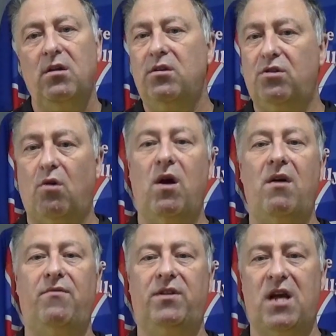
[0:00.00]
So
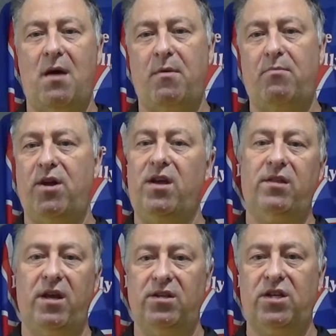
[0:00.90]
every time I
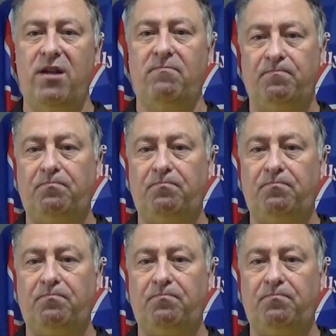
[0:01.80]
breathe, it's in